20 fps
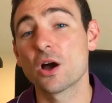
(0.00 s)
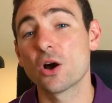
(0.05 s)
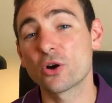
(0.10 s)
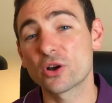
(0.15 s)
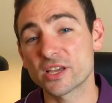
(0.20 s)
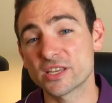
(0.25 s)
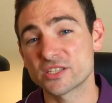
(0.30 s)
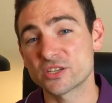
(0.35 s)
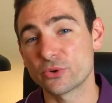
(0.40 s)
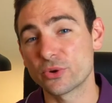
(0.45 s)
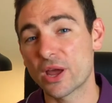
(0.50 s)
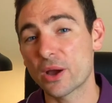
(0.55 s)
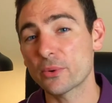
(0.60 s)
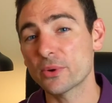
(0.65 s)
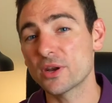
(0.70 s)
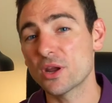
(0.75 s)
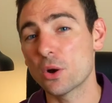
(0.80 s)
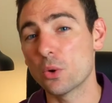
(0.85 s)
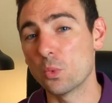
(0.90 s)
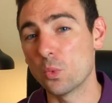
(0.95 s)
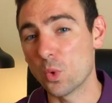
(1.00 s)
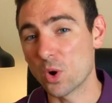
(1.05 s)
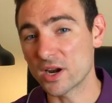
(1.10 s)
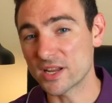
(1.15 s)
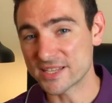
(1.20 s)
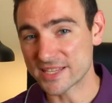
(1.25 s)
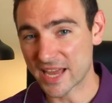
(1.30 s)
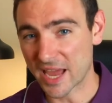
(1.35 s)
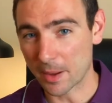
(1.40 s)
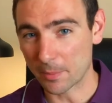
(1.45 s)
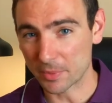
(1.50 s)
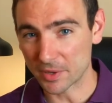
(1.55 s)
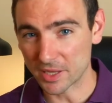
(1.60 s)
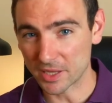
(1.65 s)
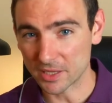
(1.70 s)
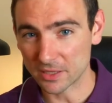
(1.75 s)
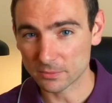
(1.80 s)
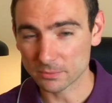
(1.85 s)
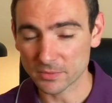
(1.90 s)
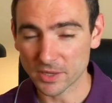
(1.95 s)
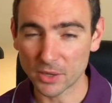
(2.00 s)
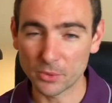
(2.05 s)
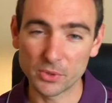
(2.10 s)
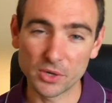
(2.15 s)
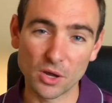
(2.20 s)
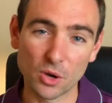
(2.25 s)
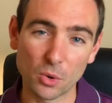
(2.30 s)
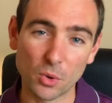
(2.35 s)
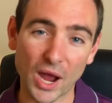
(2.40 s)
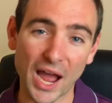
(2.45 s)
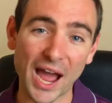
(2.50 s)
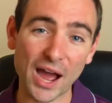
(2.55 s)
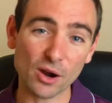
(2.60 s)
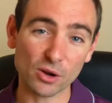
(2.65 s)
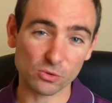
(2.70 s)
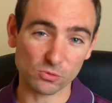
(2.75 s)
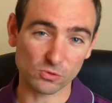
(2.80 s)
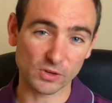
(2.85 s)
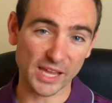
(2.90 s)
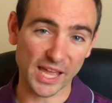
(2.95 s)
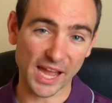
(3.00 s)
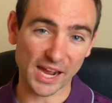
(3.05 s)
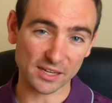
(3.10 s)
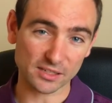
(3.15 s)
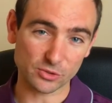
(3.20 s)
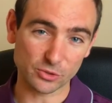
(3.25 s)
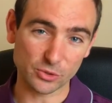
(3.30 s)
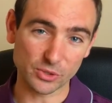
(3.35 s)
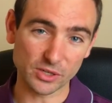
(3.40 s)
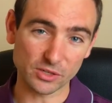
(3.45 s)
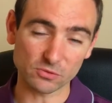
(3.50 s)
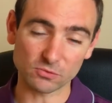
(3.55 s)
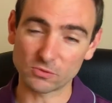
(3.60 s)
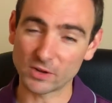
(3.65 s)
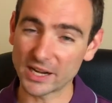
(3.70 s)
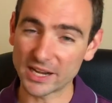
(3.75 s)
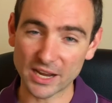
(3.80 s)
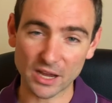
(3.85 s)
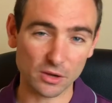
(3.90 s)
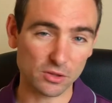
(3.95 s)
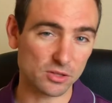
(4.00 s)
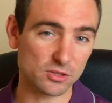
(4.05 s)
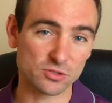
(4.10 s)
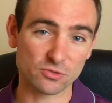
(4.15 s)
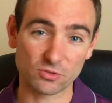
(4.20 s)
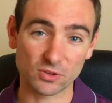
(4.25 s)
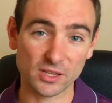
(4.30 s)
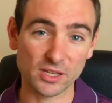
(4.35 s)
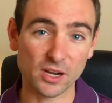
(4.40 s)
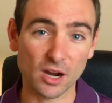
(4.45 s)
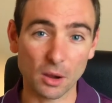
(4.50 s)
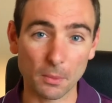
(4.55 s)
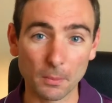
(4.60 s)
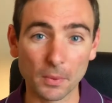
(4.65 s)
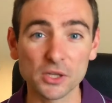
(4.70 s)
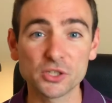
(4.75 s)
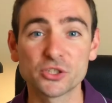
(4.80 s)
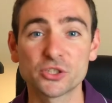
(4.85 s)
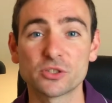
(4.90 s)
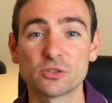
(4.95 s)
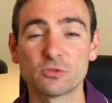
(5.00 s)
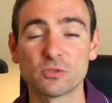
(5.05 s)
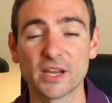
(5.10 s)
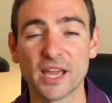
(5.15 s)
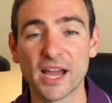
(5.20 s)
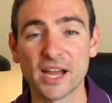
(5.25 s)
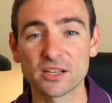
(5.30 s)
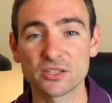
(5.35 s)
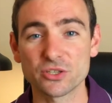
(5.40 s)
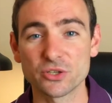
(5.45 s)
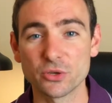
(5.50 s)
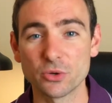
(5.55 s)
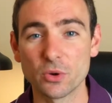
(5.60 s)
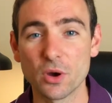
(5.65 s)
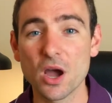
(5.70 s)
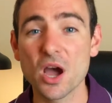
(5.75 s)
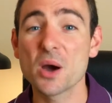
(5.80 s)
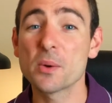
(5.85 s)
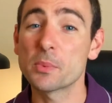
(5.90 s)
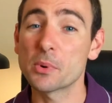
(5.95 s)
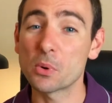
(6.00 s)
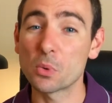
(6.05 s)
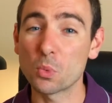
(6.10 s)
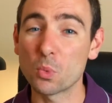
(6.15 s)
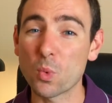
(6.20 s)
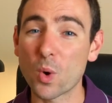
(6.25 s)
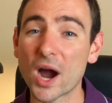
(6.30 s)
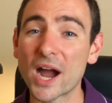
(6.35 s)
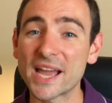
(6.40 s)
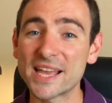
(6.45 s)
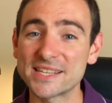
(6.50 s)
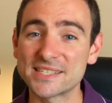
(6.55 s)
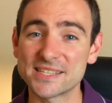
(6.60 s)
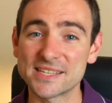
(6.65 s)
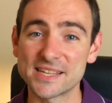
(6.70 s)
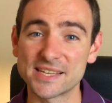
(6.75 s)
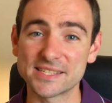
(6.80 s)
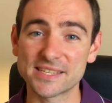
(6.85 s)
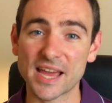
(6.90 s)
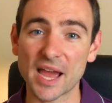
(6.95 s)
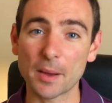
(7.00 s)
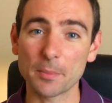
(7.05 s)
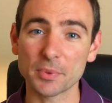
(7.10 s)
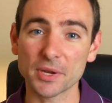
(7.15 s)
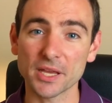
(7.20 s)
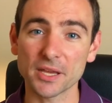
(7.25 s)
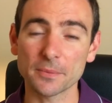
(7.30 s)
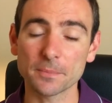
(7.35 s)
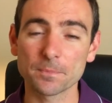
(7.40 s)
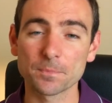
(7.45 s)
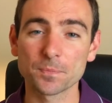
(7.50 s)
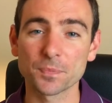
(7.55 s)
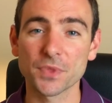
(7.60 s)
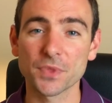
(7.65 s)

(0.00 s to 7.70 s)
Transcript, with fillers: Okay, so now we know what is happening and we know how to react to it. Right now, there's really not much to react to, but why is this happening?